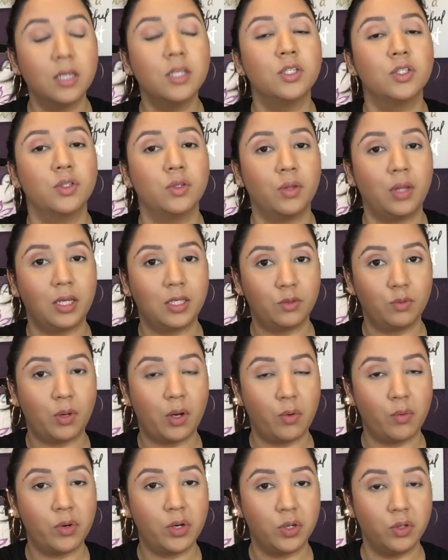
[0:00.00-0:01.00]
So that's why
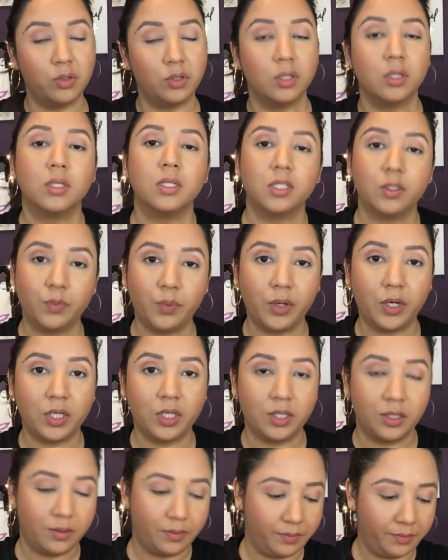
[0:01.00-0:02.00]
we're using this
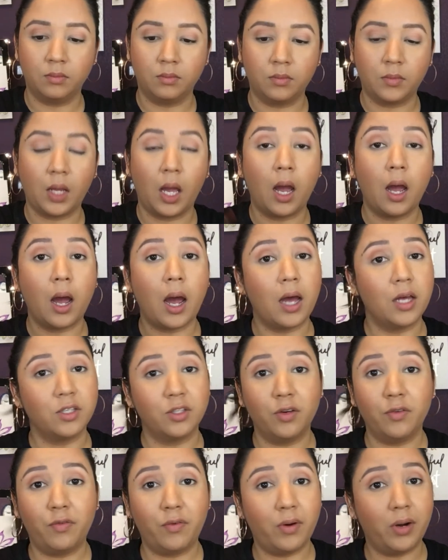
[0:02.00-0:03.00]
brush.
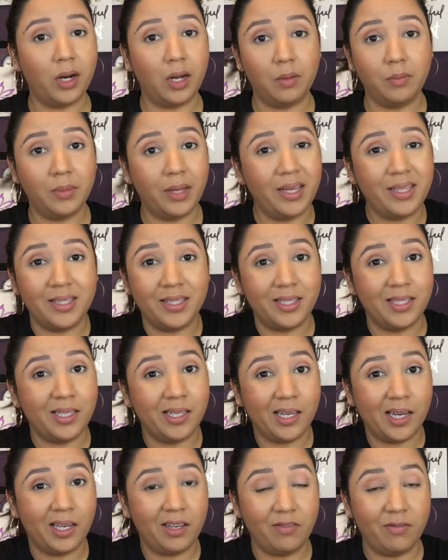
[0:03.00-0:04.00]
So far, I'm not
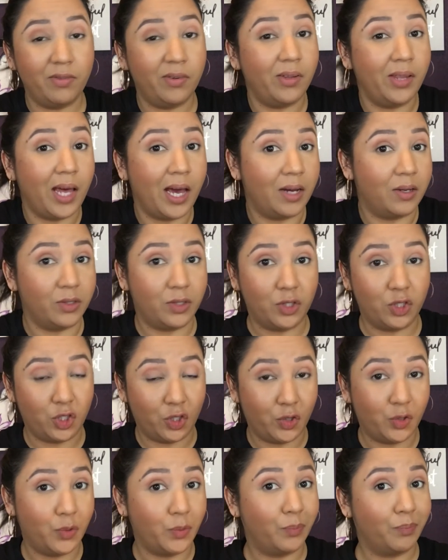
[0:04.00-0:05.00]
seeing any fallout,
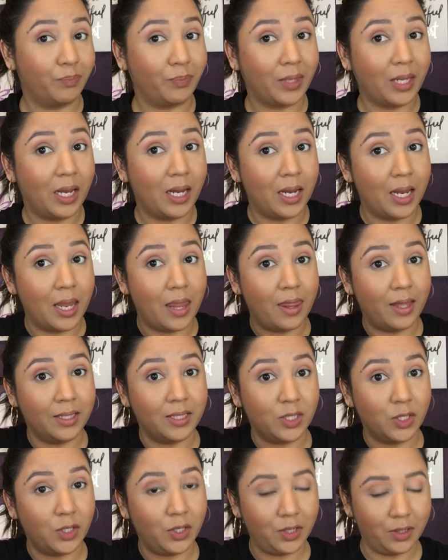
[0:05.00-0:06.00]
so
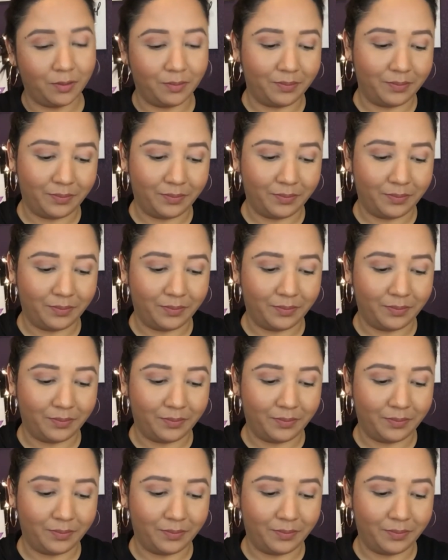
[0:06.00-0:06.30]
that's good.